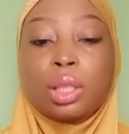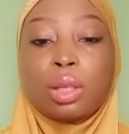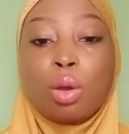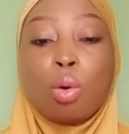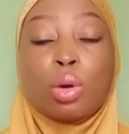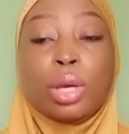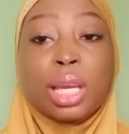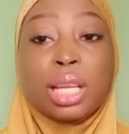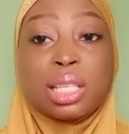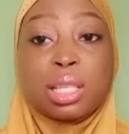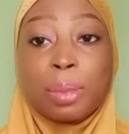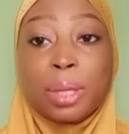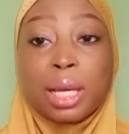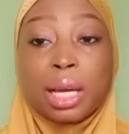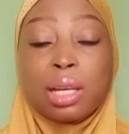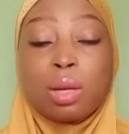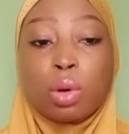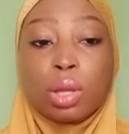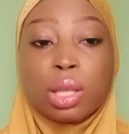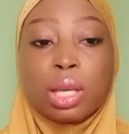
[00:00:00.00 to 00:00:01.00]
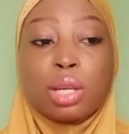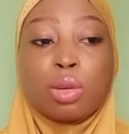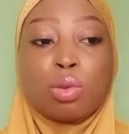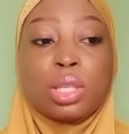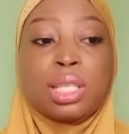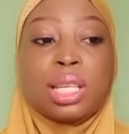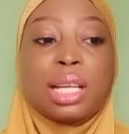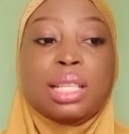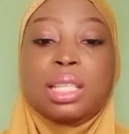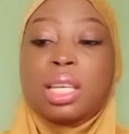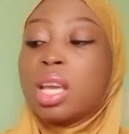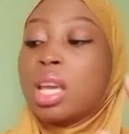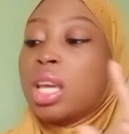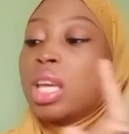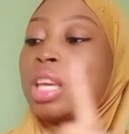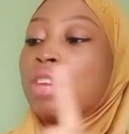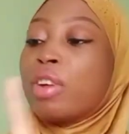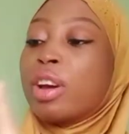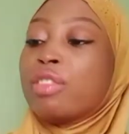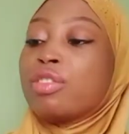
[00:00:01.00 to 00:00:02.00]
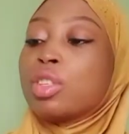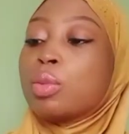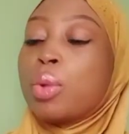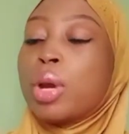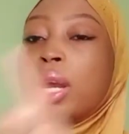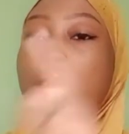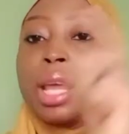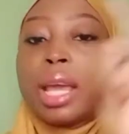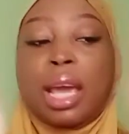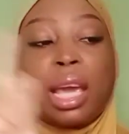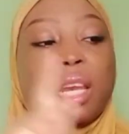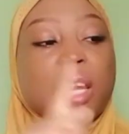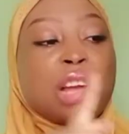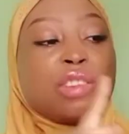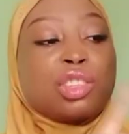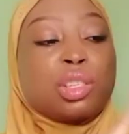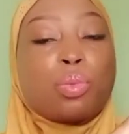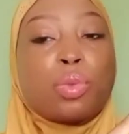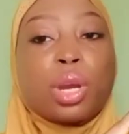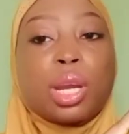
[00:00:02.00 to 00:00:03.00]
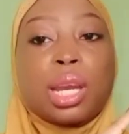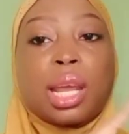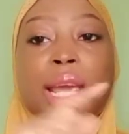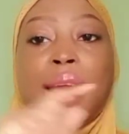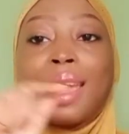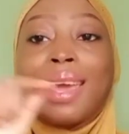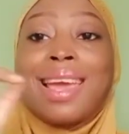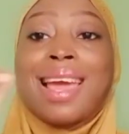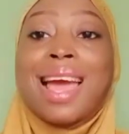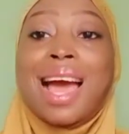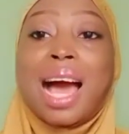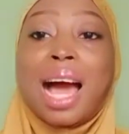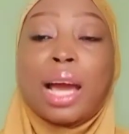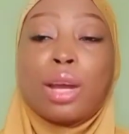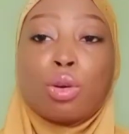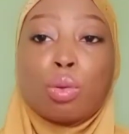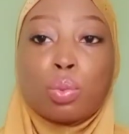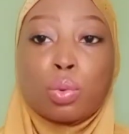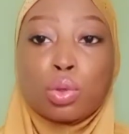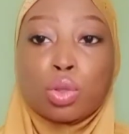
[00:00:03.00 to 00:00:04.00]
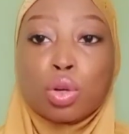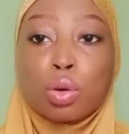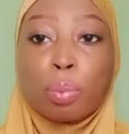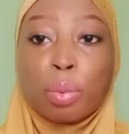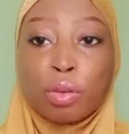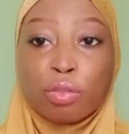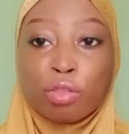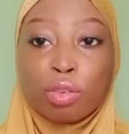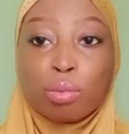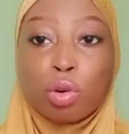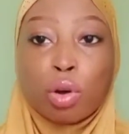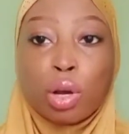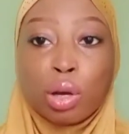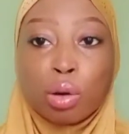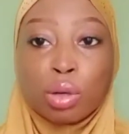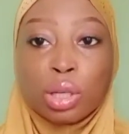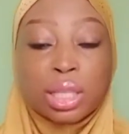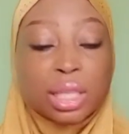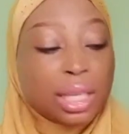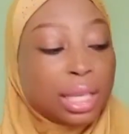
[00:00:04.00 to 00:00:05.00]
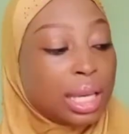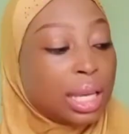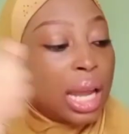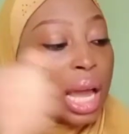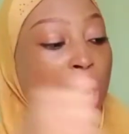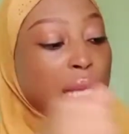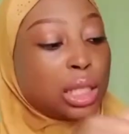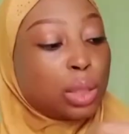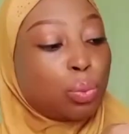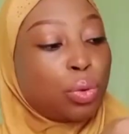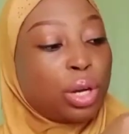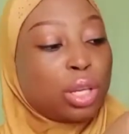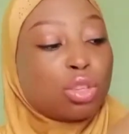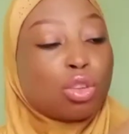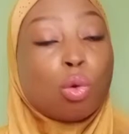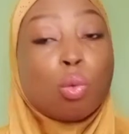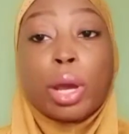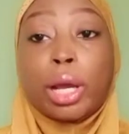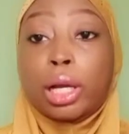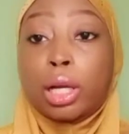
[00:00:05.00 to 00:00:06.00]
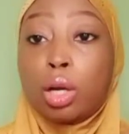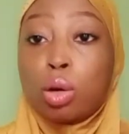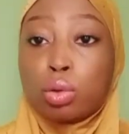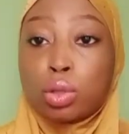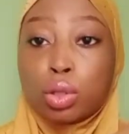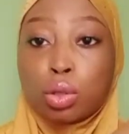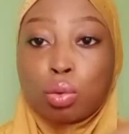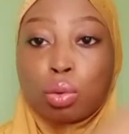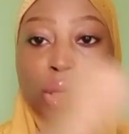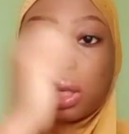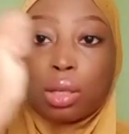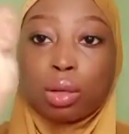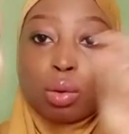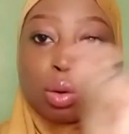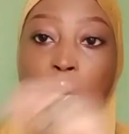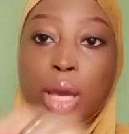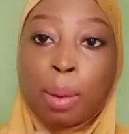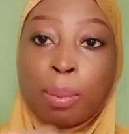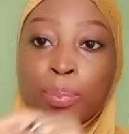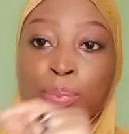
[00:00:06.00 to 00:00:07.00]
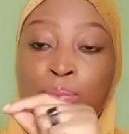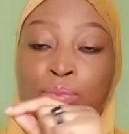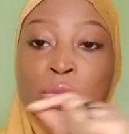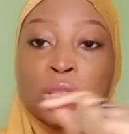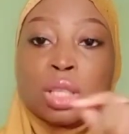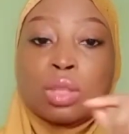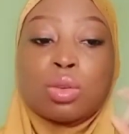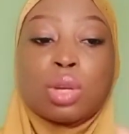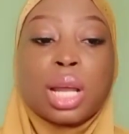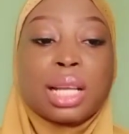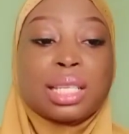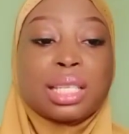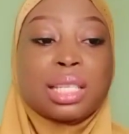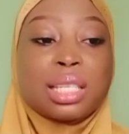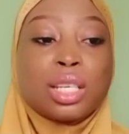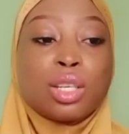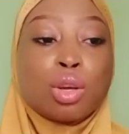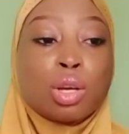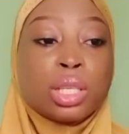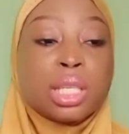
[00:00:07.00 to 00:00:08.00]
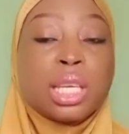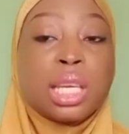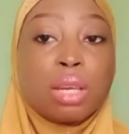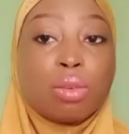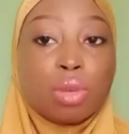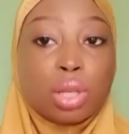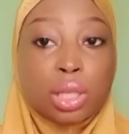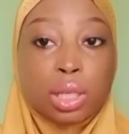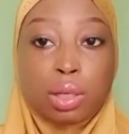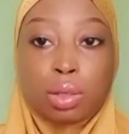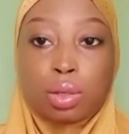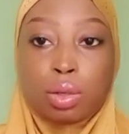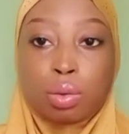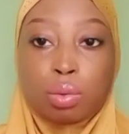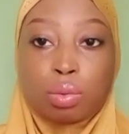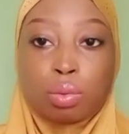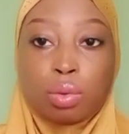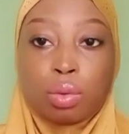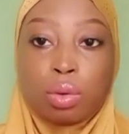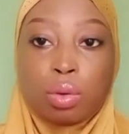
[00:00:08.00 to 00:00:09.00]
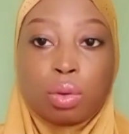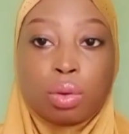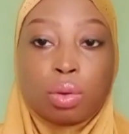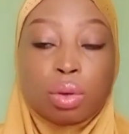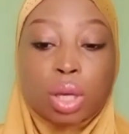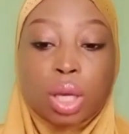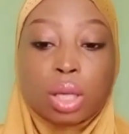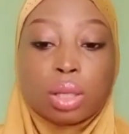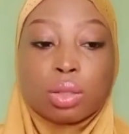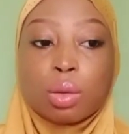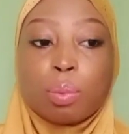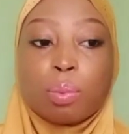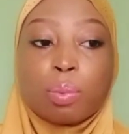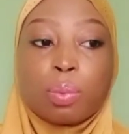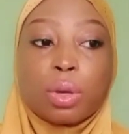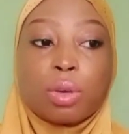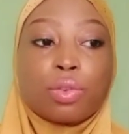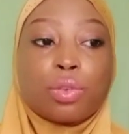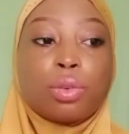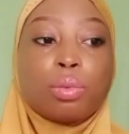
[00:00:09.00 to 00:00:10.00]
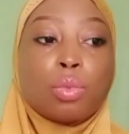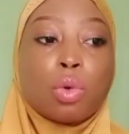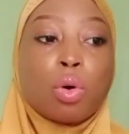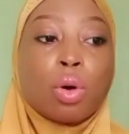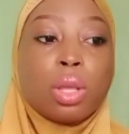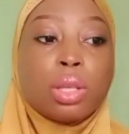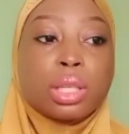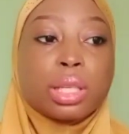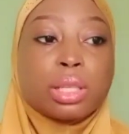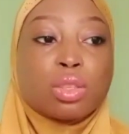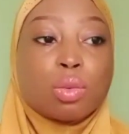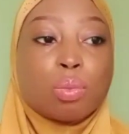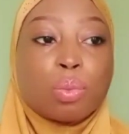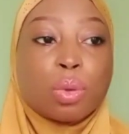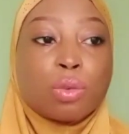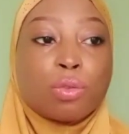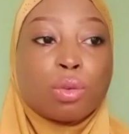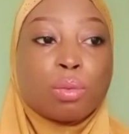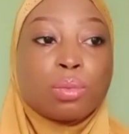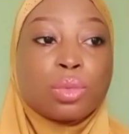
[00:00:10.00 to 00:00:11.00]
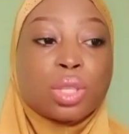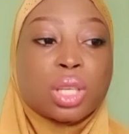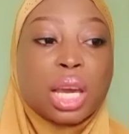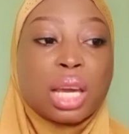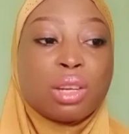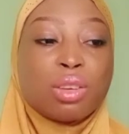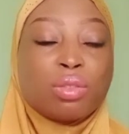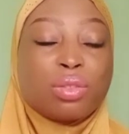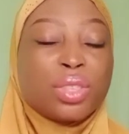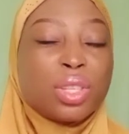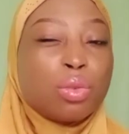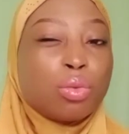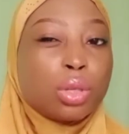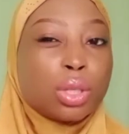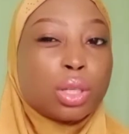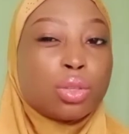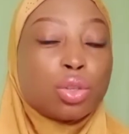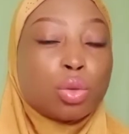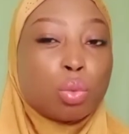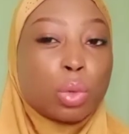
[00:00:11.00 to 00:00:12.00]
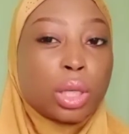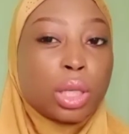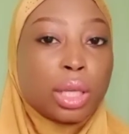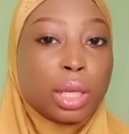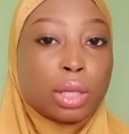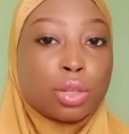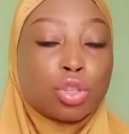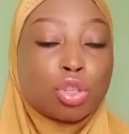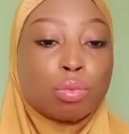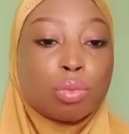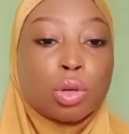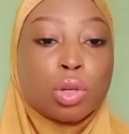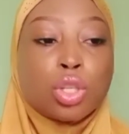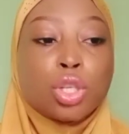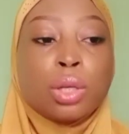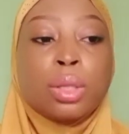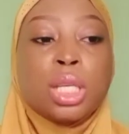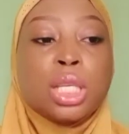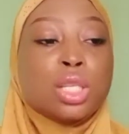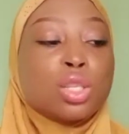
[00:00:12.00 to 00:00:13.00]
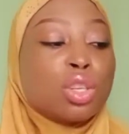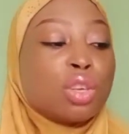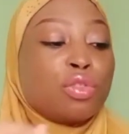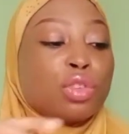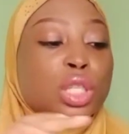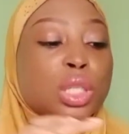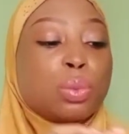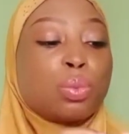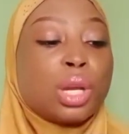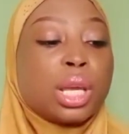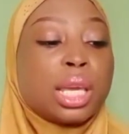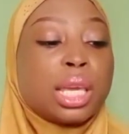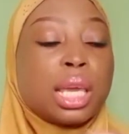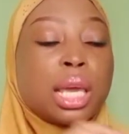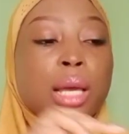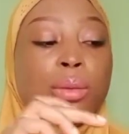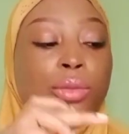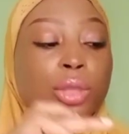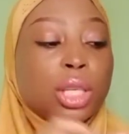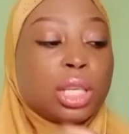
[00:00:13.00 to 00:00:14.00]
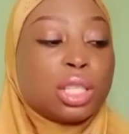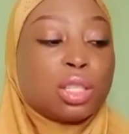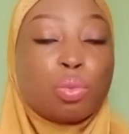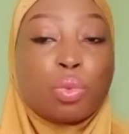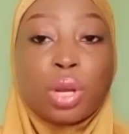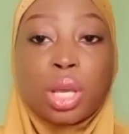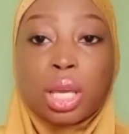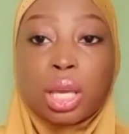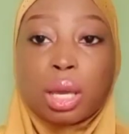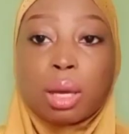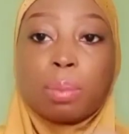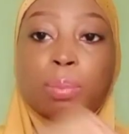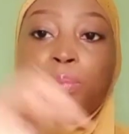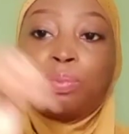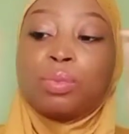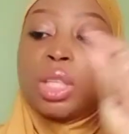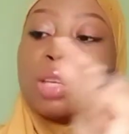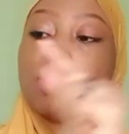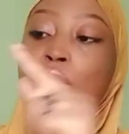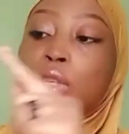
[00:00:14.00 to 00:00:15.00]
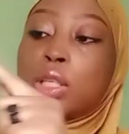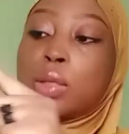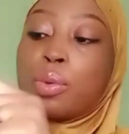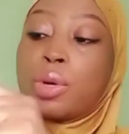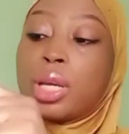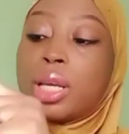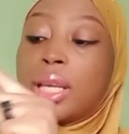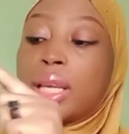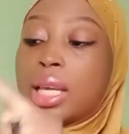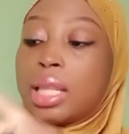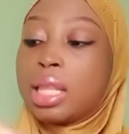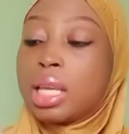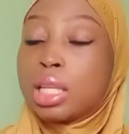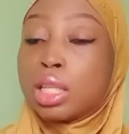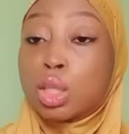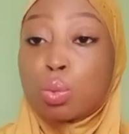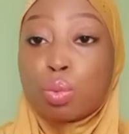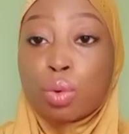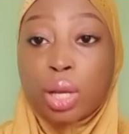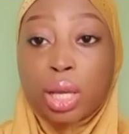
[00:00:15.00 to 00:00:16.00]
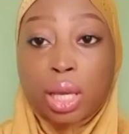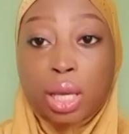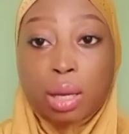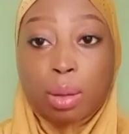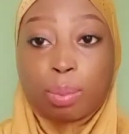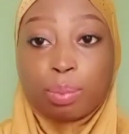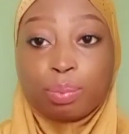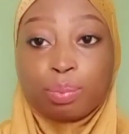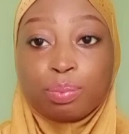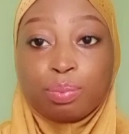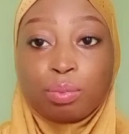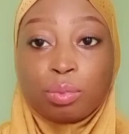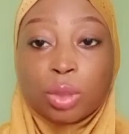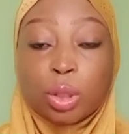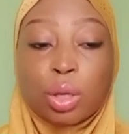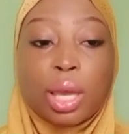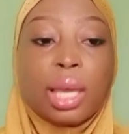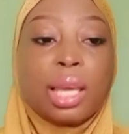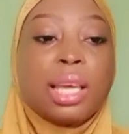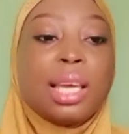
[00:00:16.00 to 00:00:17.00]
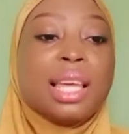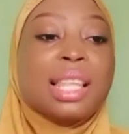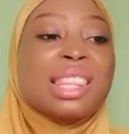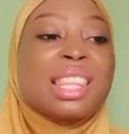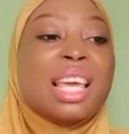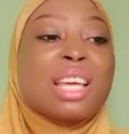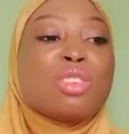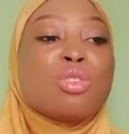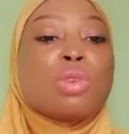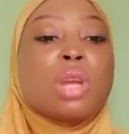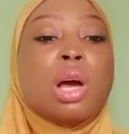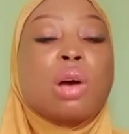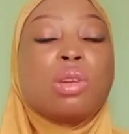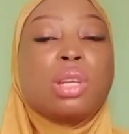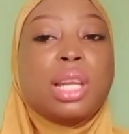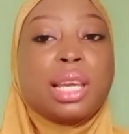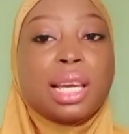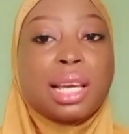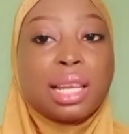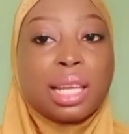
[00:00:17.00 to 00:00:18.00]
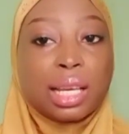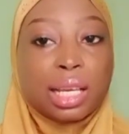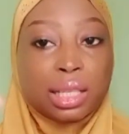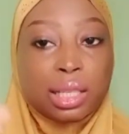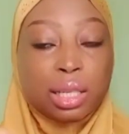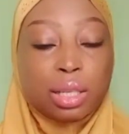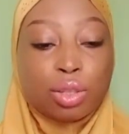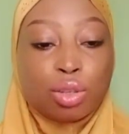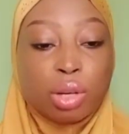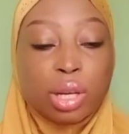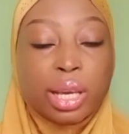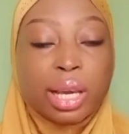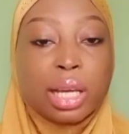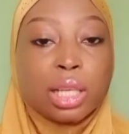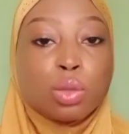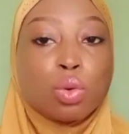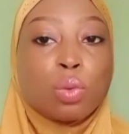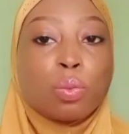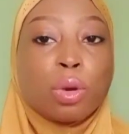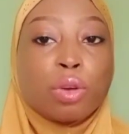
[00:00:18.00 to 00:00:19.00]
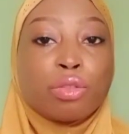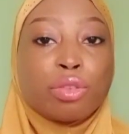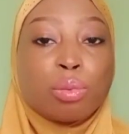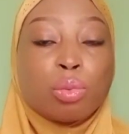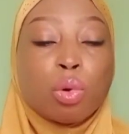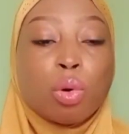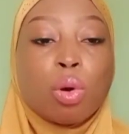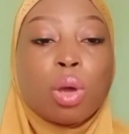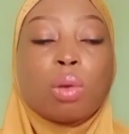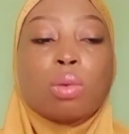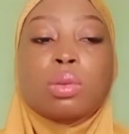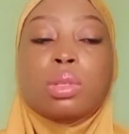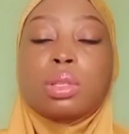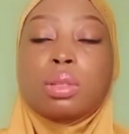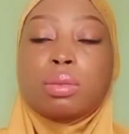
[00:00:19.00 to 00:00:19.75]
Okay, typically what I do is that if I've sprayed here and I've sprayed here, I don't put on perfume oil on it again. I spray somewhere close to it, okay? So that it doesn't irritate you, okay? Some perfume oils and some perfumes kind of irritate you when they get too much. So if you spray here, then spray here. If you spray here, then spray here, okay? Then you now layer, like I said, you layer it with perfume oils.